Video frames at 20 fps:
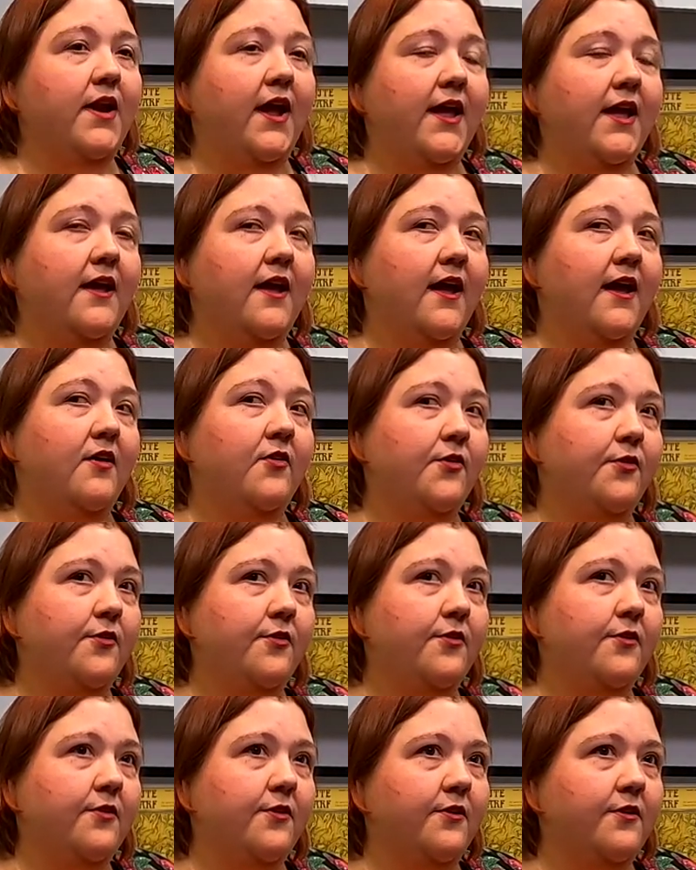But I, I
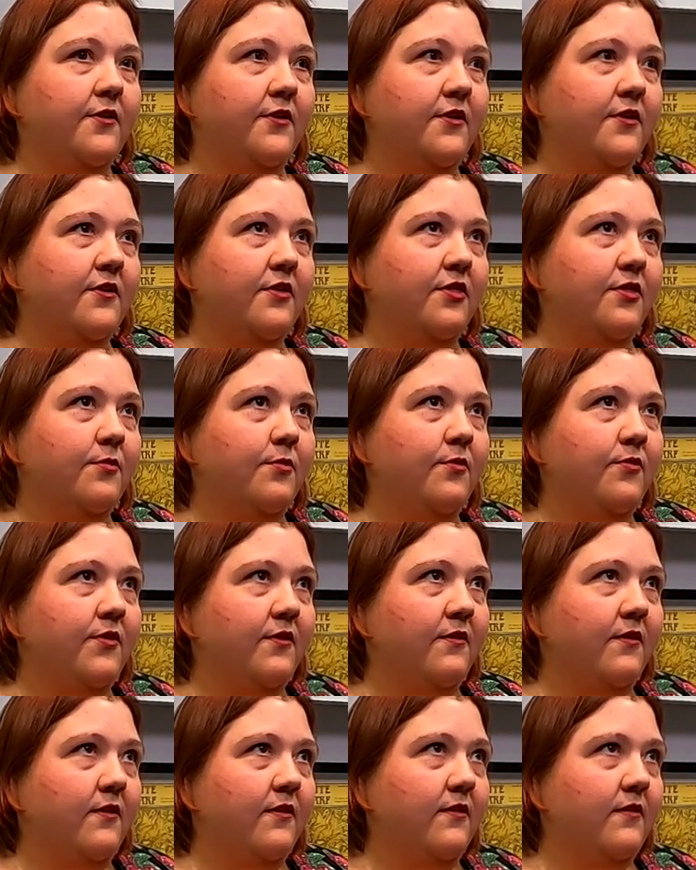heard through
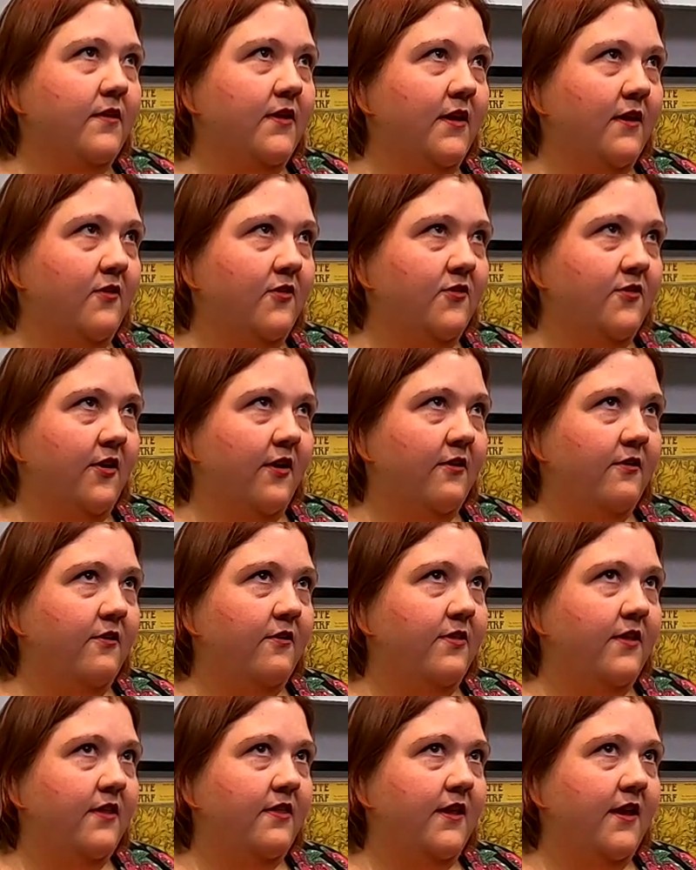the
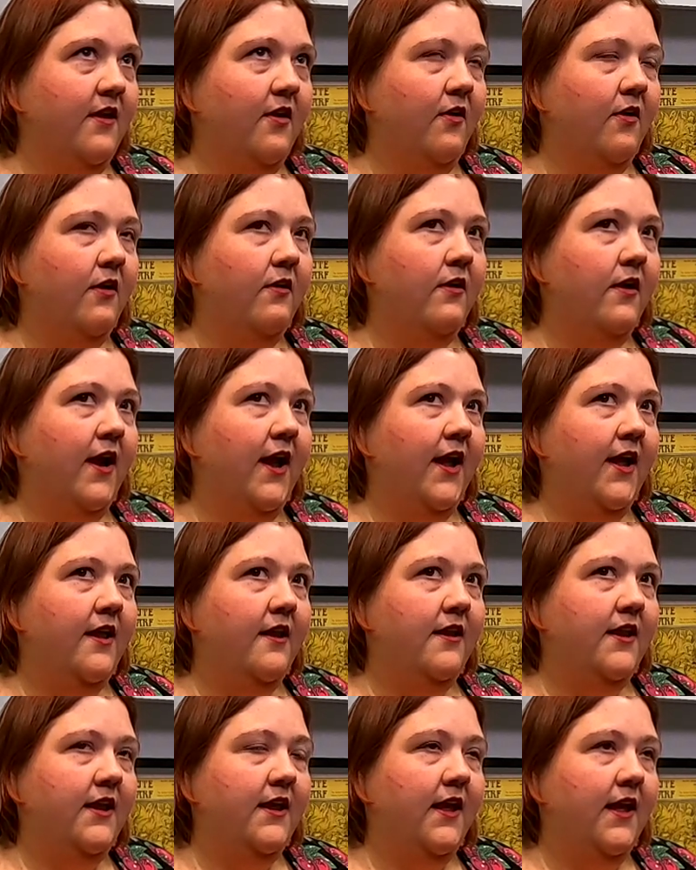Kickstarter that they are
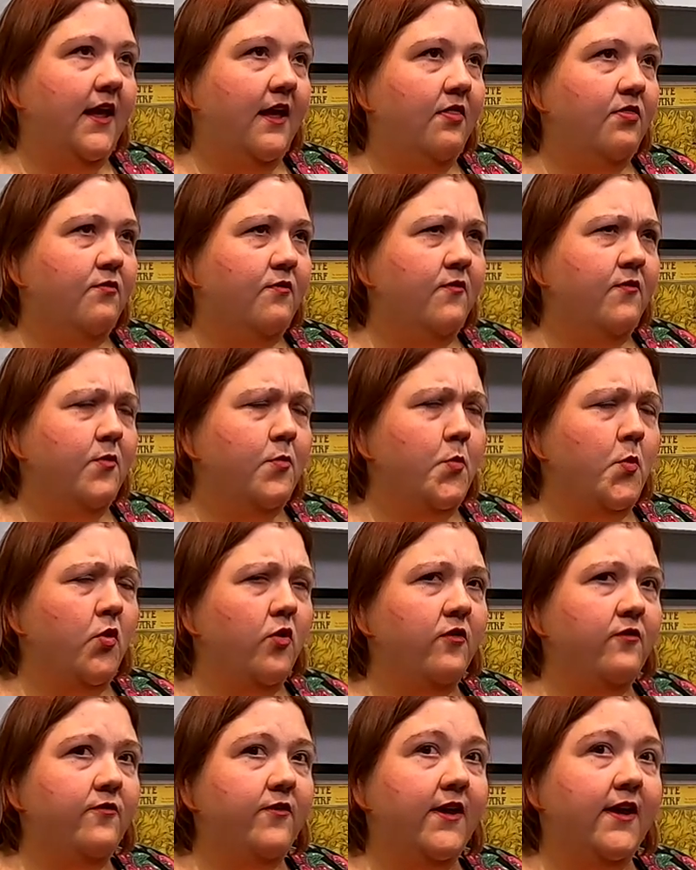adding
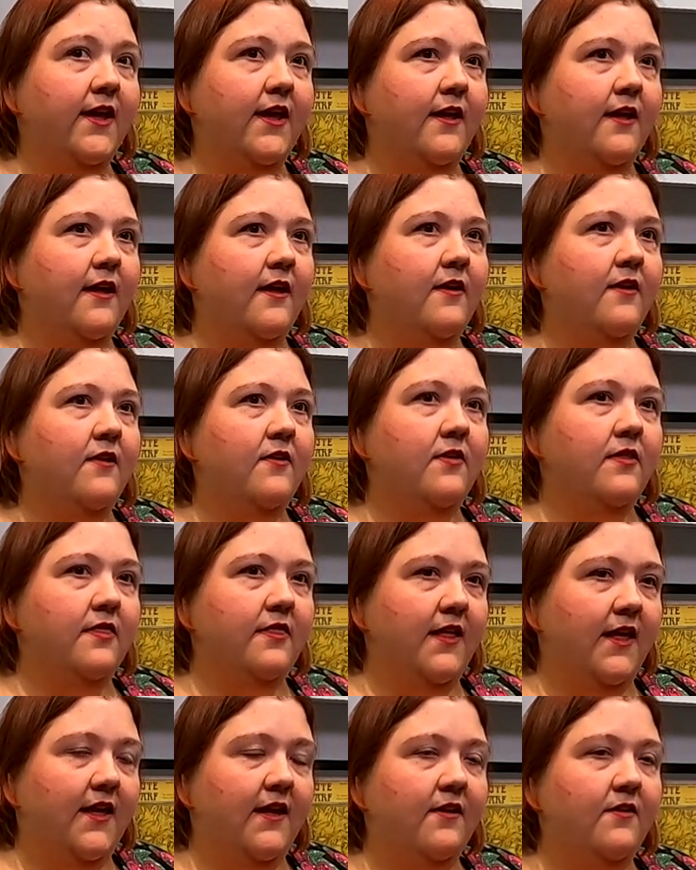anthropomorphic
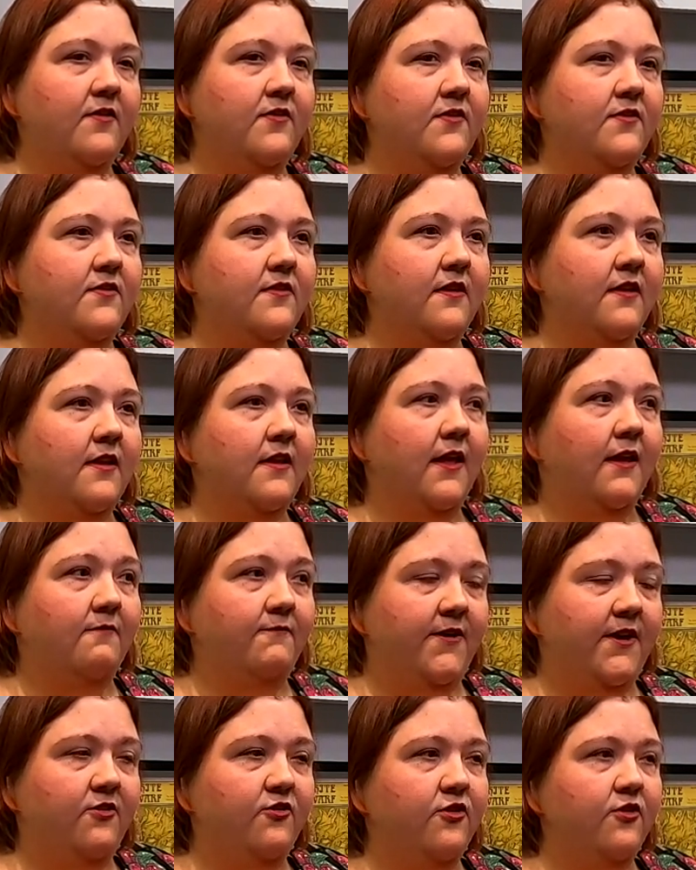things and like
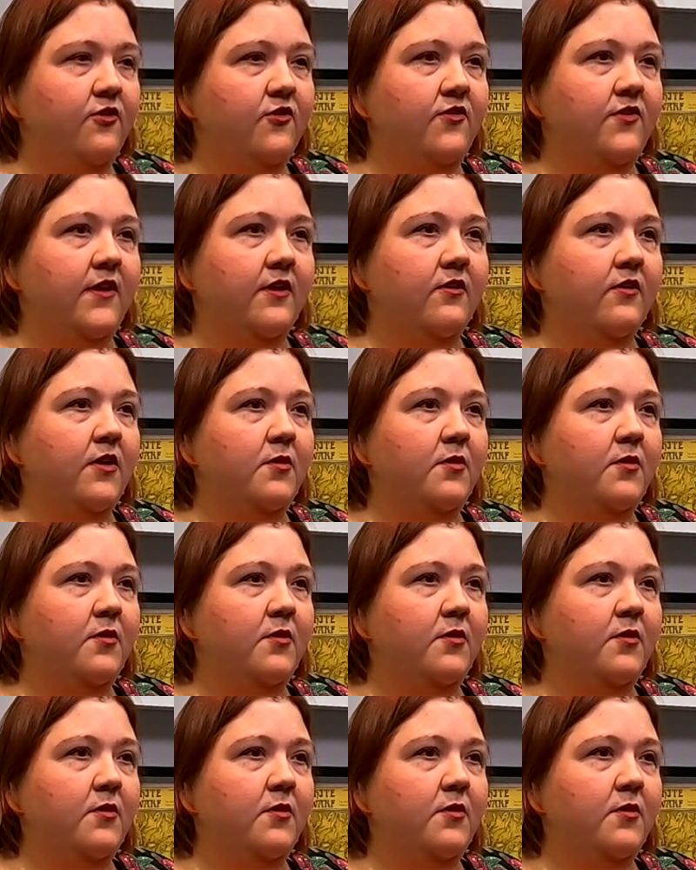features that are